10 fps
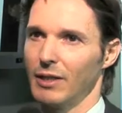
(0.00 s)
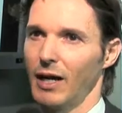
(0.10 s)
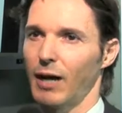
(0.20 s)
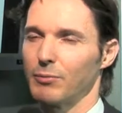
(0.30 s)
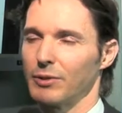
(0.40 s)

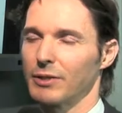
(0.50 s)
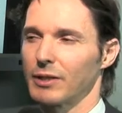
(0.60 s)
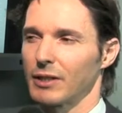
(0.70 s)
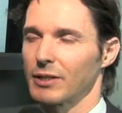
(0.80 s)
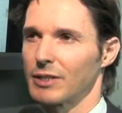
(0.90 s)
I would
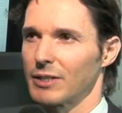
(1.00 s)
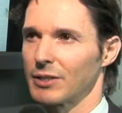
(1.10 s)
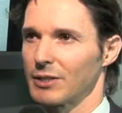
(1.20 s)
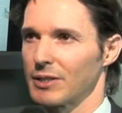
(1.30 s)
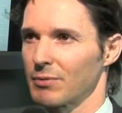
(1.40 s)

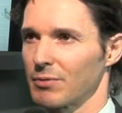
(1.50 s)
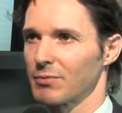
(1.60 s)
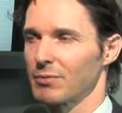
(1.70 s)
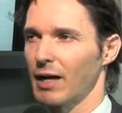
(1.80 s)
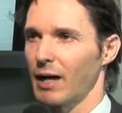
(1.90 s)
consider this
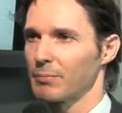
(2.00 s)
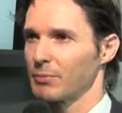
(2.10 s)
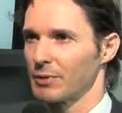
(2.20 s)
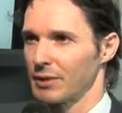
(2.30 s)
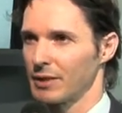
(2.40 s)
to happen
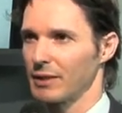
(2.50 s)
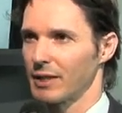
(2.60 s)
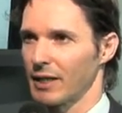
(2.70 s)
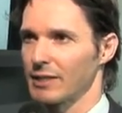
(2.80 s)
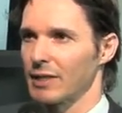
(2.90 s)
within the
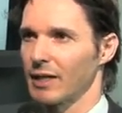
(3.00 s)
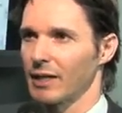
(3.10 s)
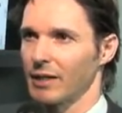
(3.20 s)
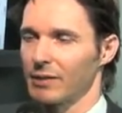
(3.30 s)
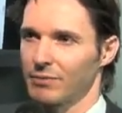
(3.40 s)
next
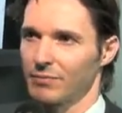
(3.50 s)
decade.